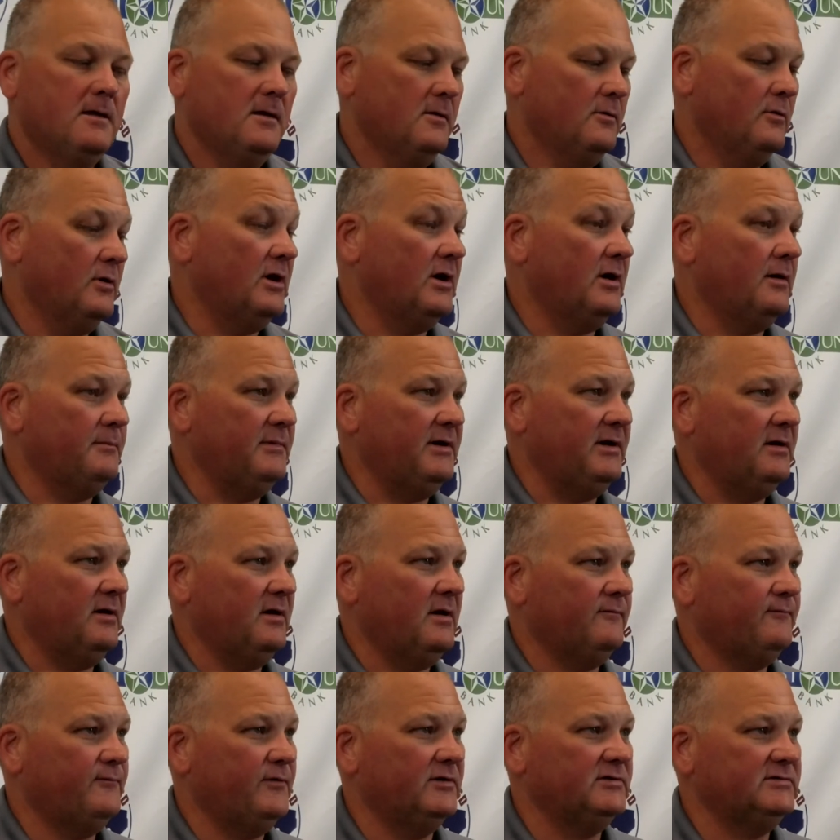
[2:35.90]
Well, I mean,
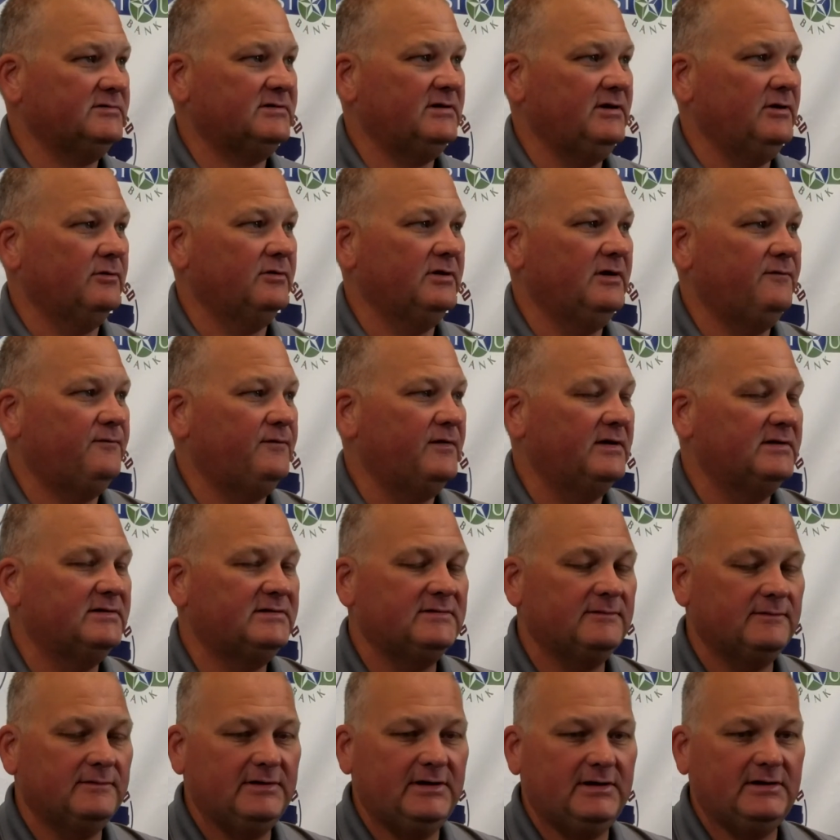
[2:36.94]
first, you know,
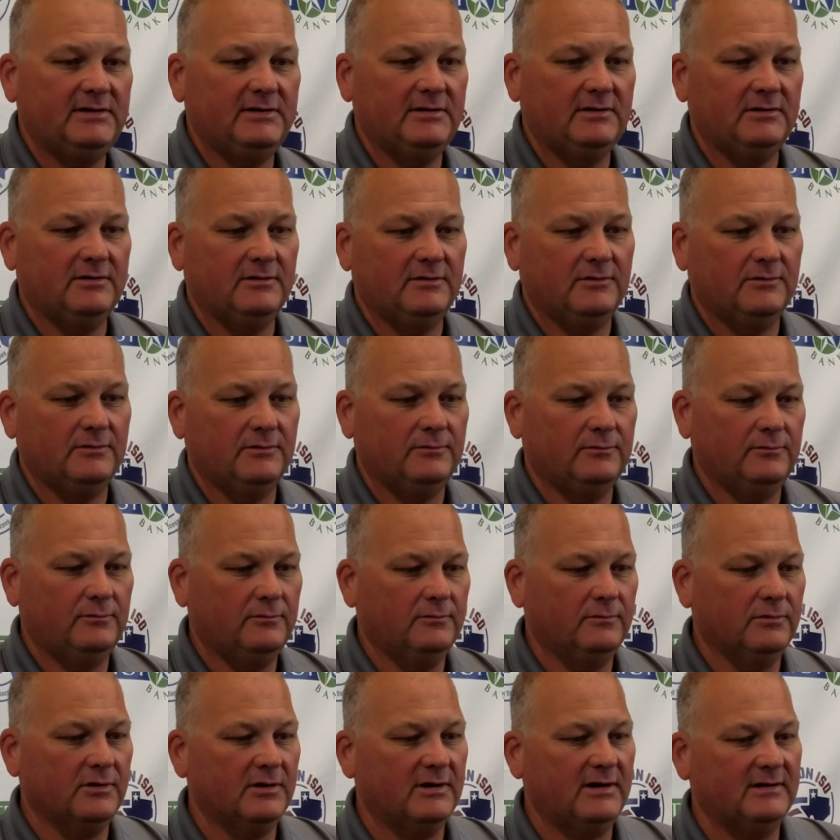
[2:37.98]
defensively, you know,
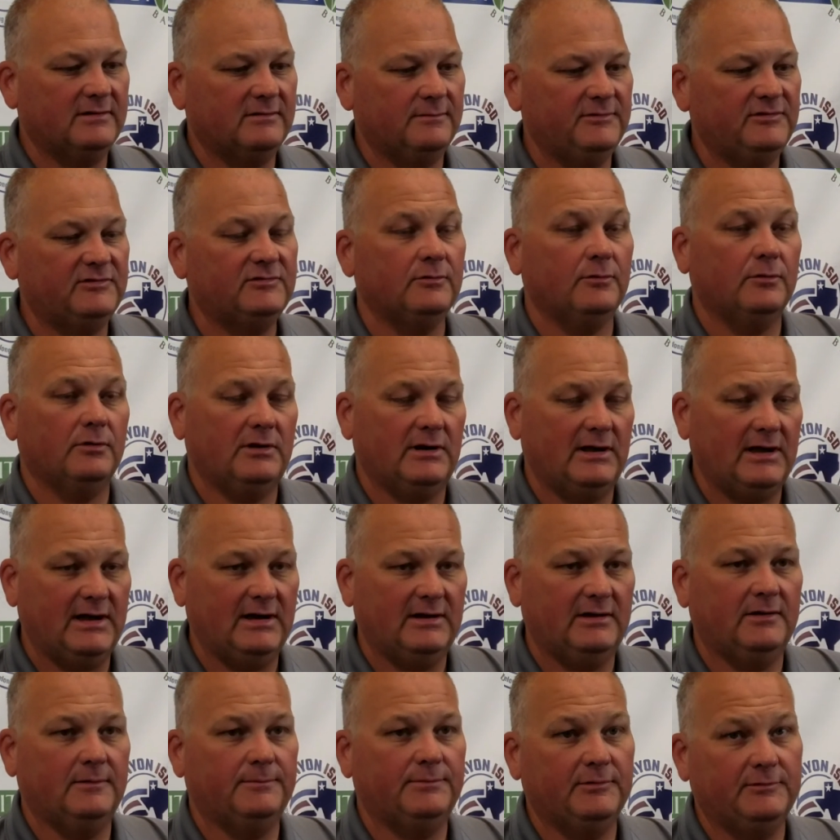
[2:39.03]
we're going to have to be sure we're
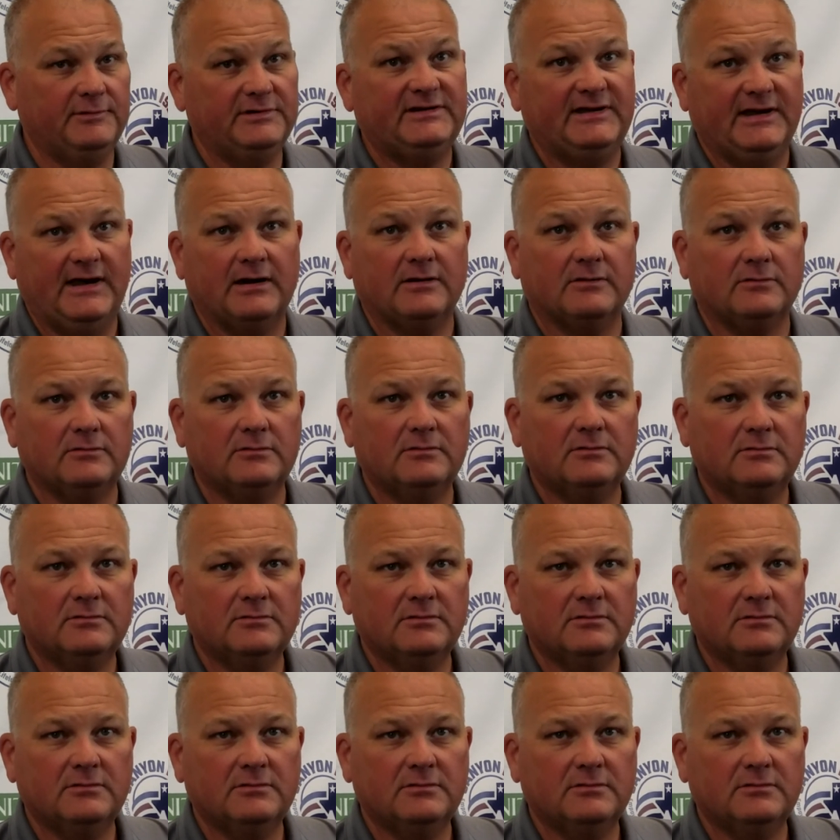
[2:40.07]
lined up and we tackle.